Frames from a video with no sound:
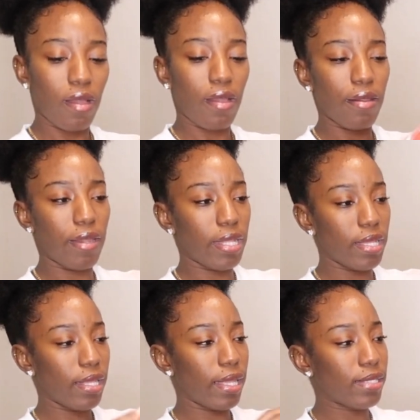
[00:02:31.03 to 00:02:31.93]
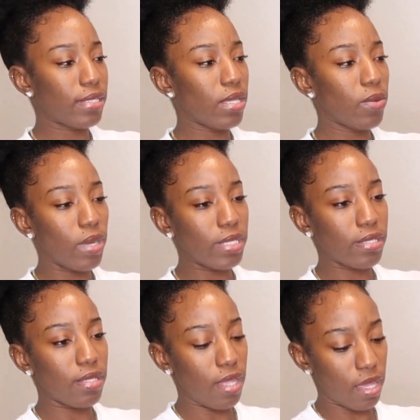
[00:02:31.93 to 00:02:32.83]
Alrighty, let's see
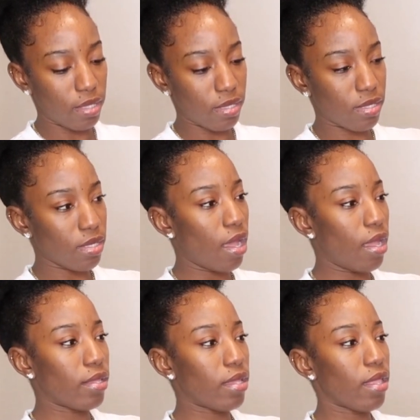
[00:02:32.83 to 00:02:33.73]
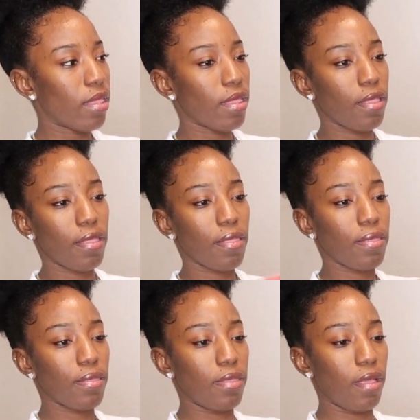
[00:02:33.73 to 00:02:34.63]
what's next on
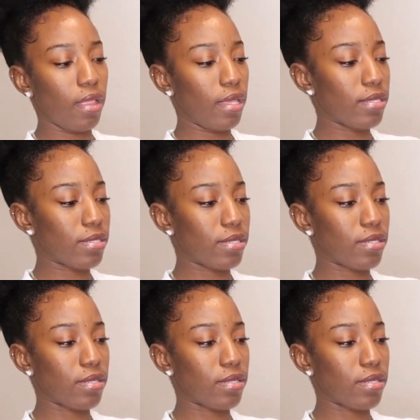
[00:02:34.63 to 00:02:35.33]
the list.